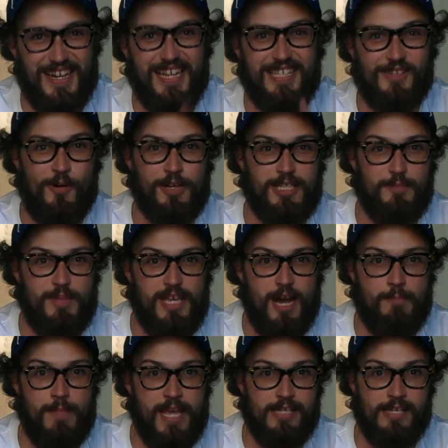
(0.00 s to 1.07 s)
It is going to be
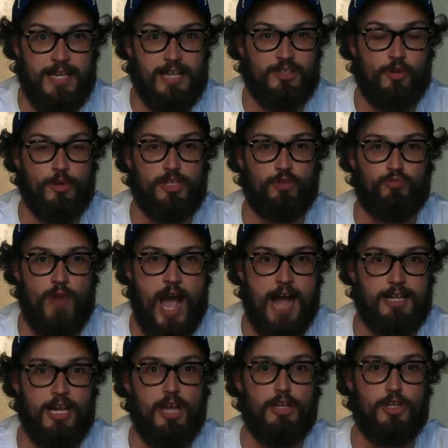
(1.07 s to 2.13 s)
amazing. It's going to
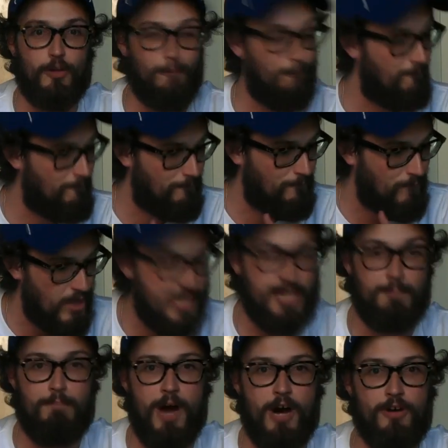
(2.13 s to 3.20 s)
rock your
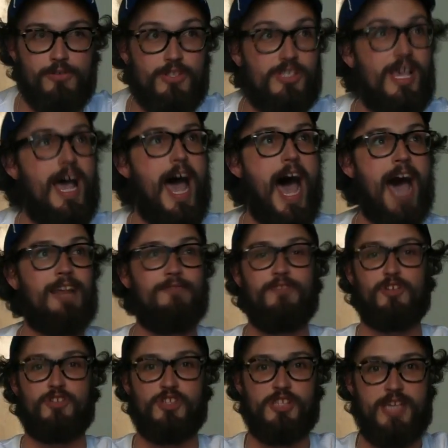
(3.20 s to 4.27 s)
freaking bones out of
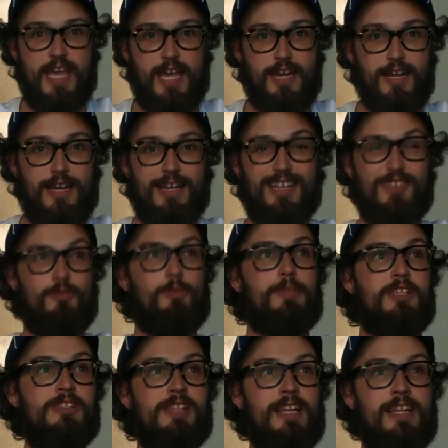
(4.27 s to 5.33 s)
your skin. You will
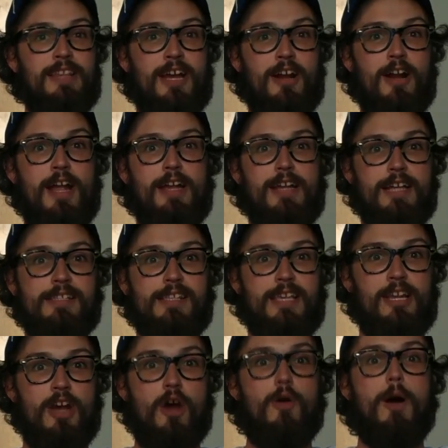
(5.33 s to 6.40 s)
be sitting there, next thing
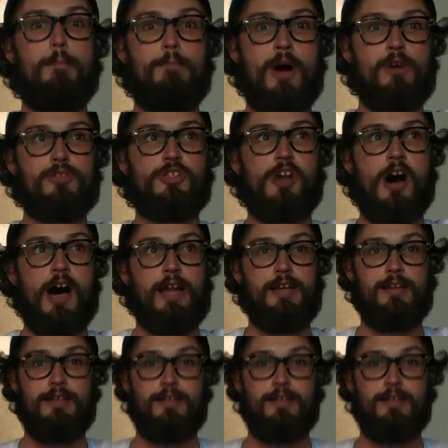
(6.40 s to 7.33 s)
you know, bones gone.